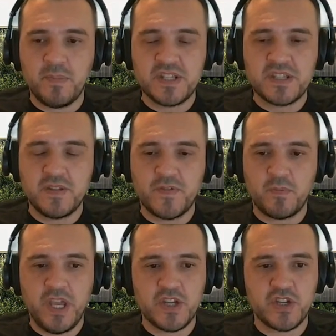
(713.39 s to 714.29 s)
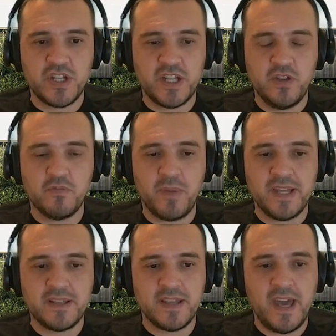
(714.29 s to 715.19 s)
misinformation that you
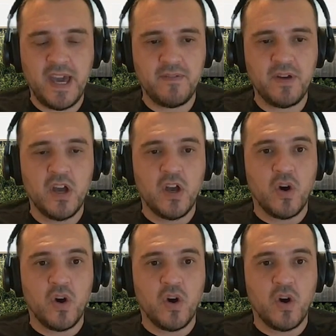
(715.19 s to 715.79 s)
might have